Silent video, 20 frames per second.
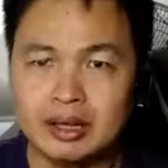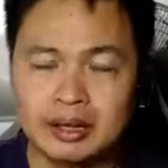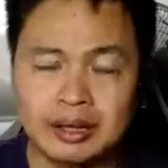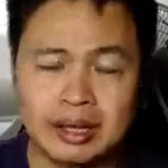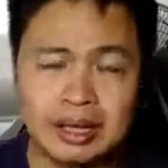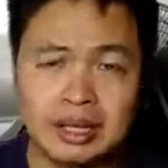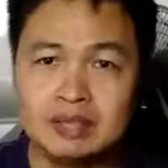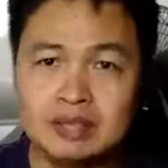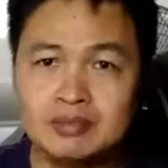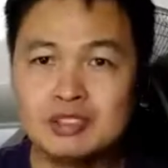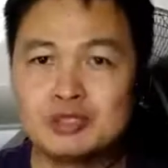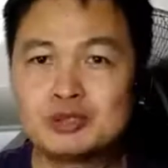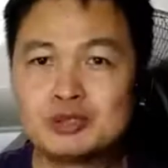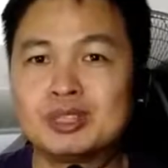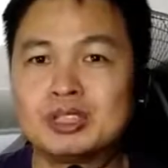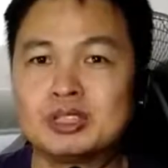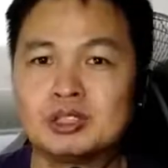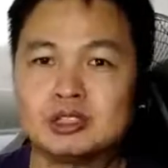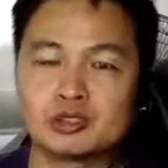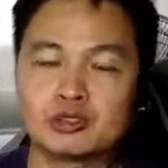They then I leave it
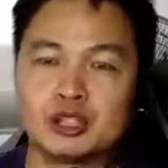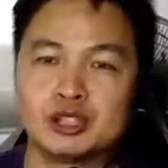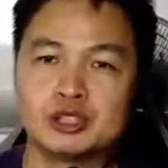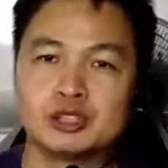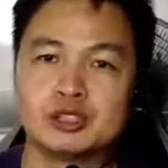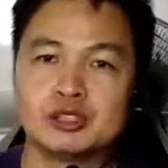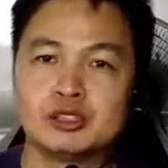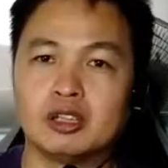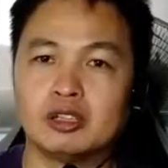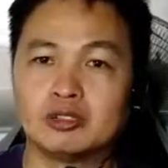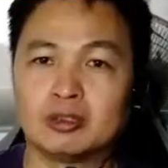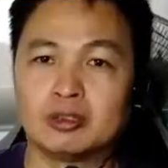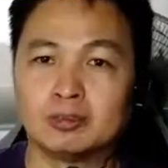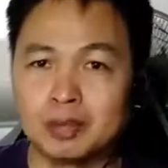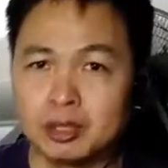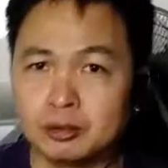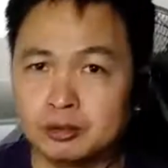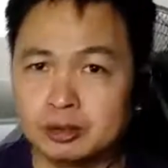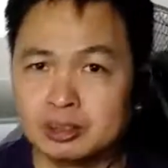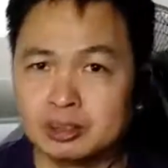to the discretion of the
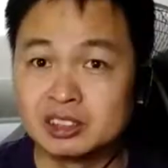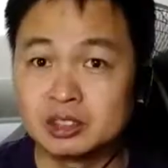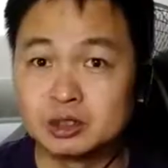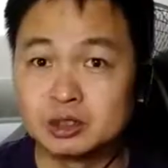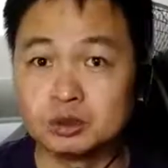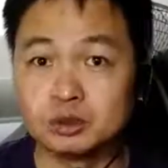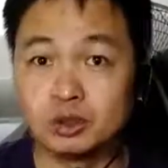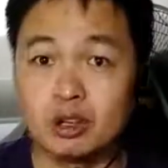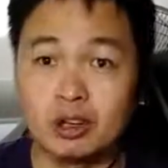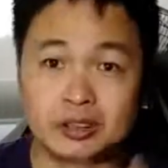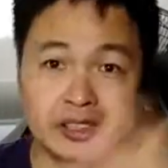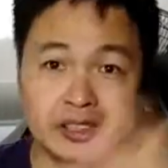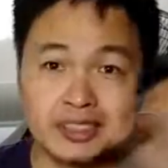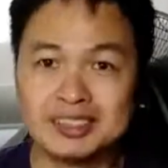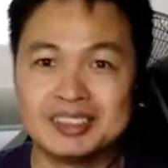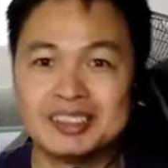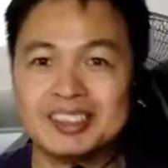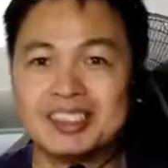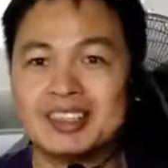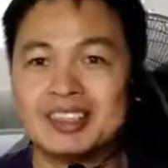parents to log
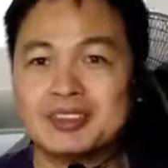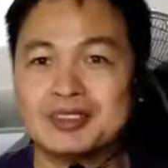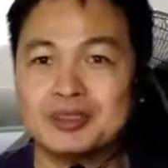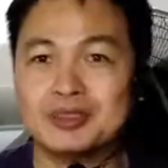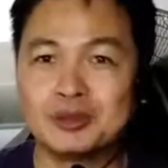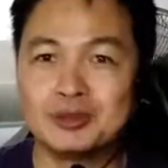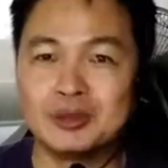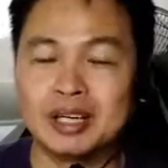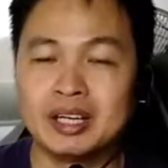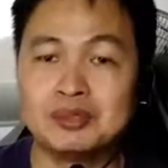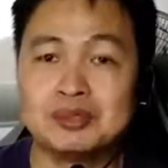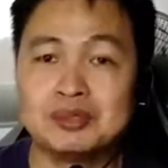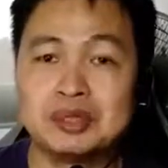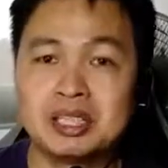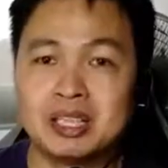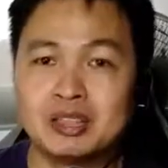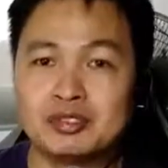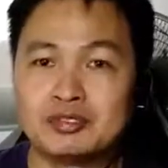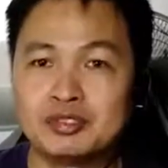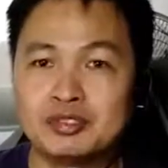in, you know, whenever
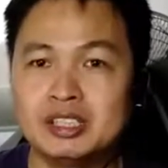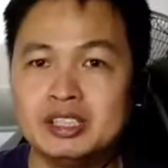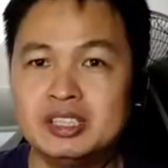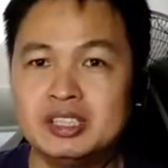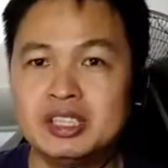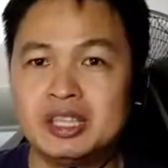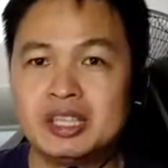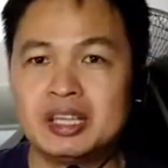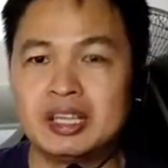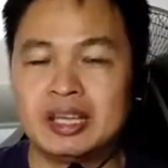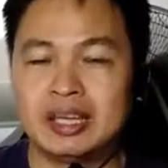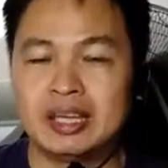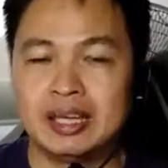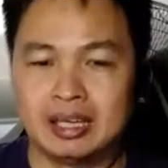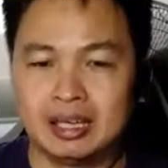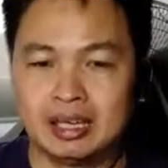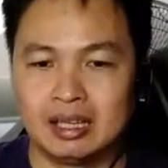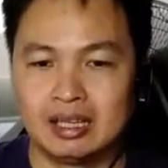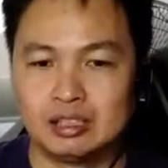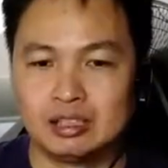they are free,
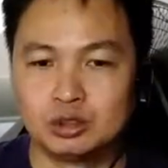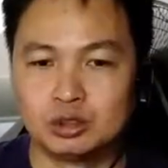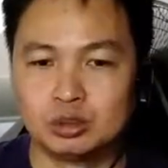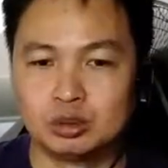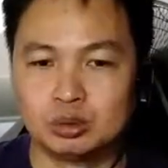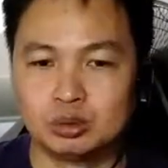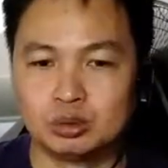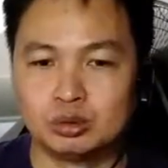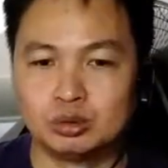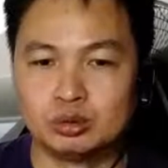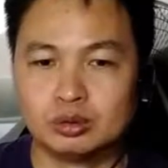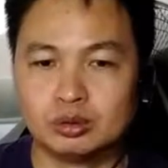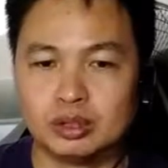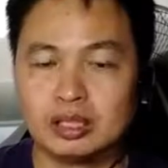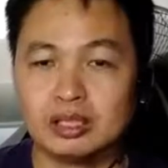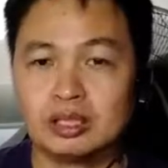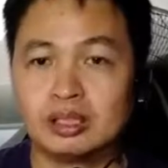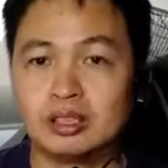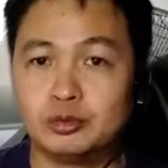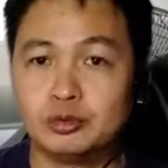uh, to
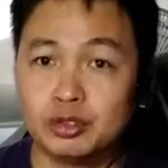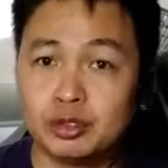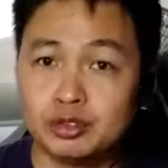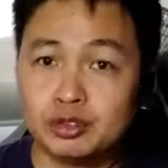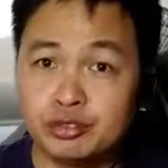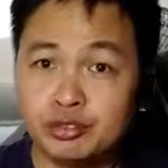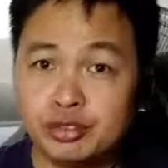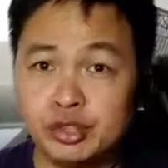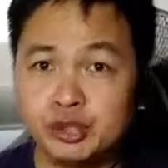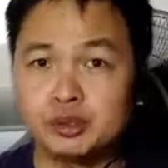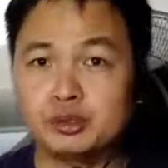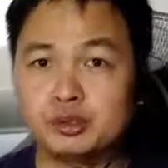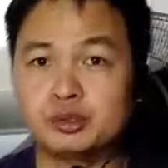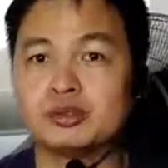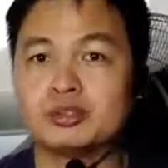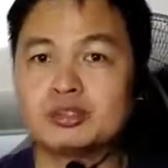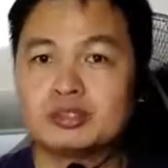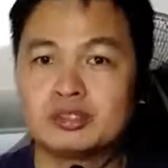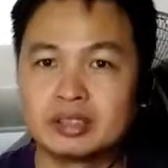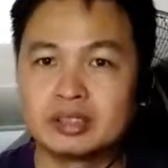uh,
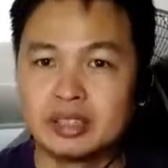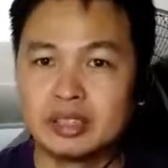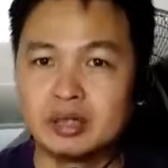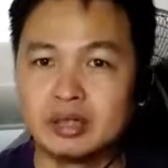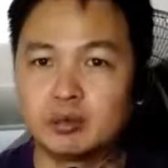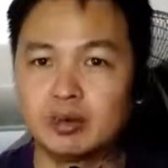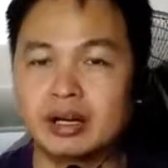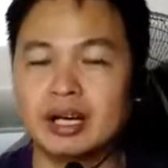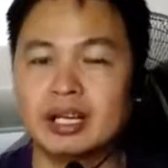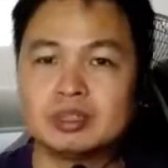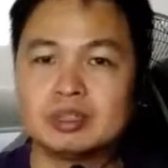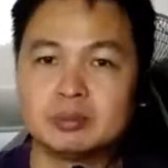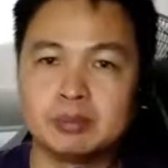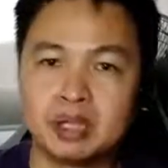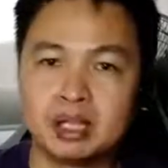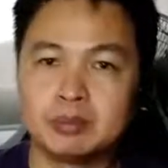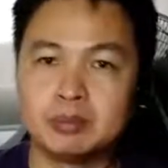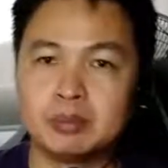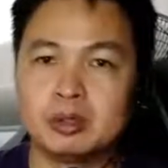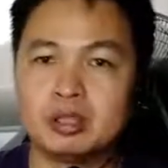review, okay, what has
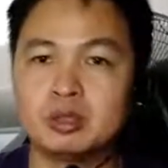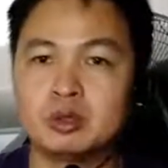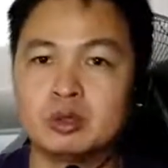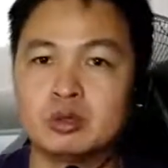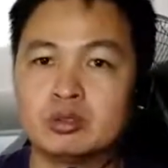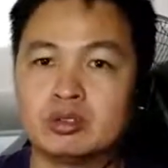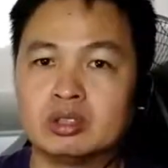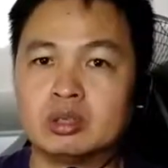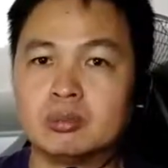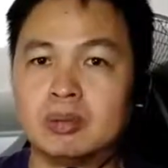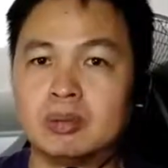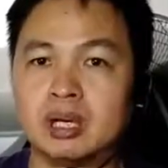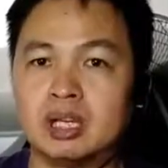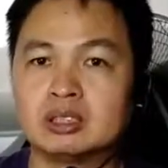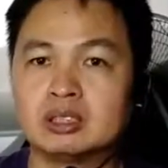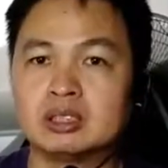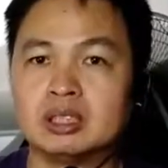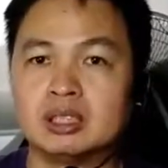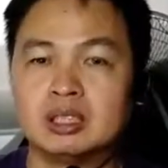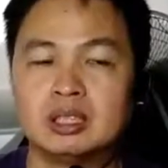been happening over the
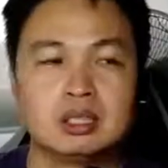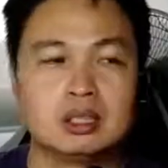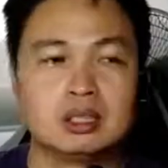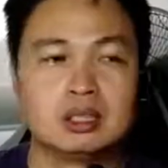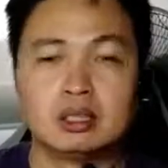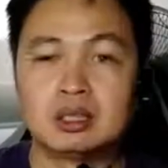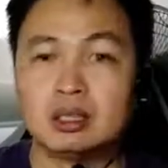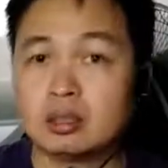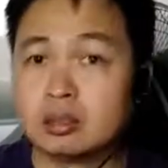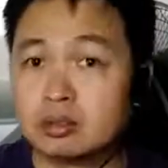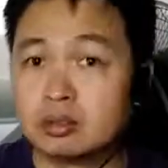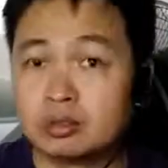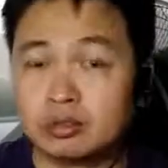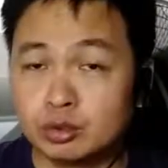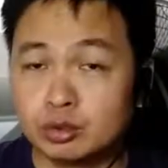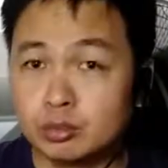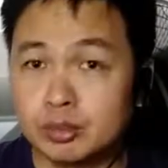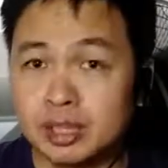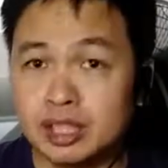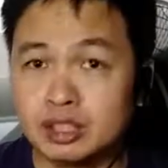past uh,
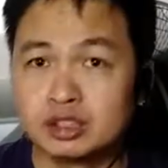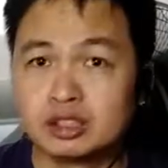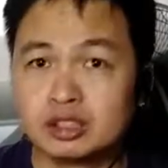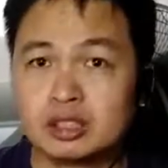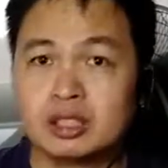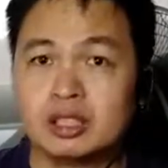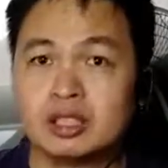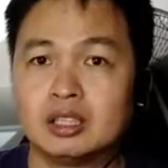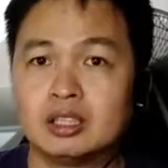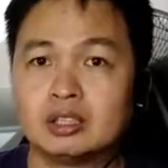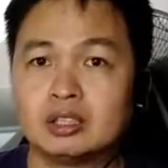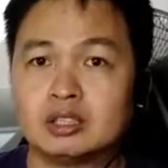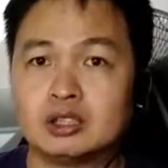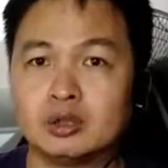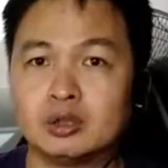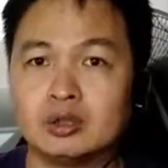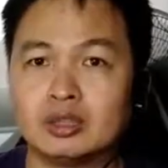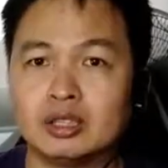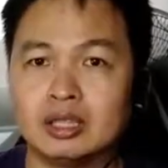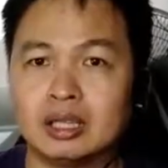few months.
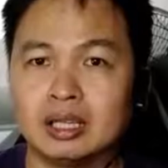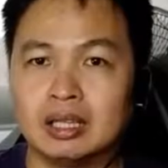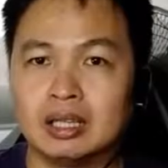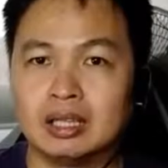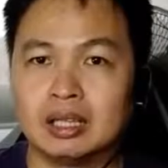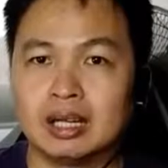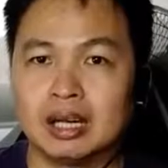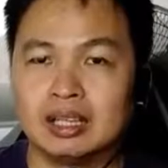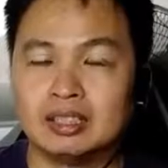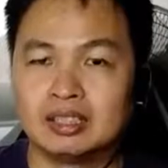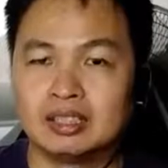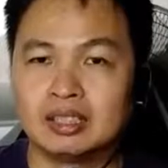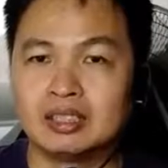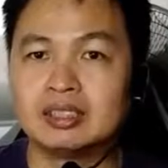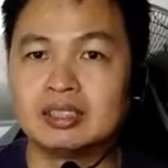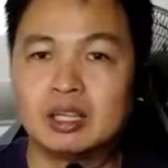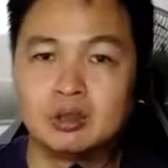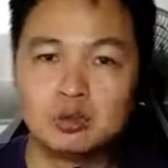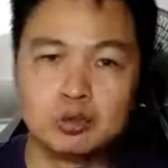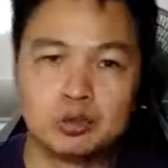So uh, I
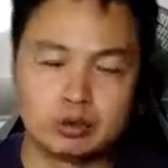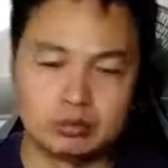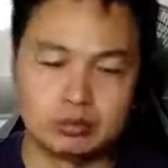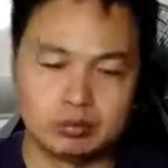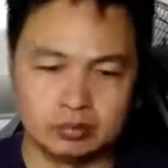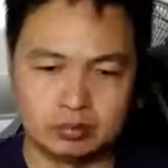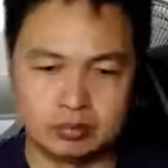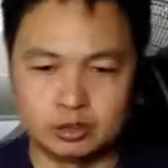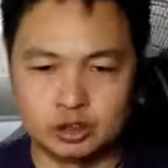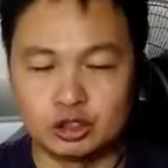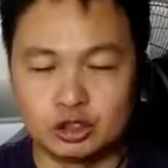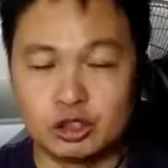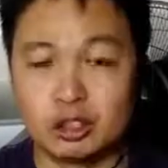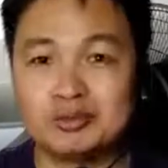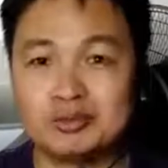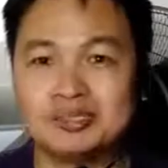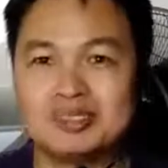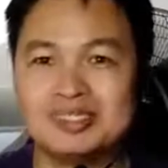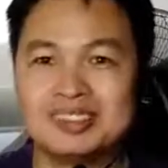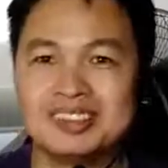think that will solve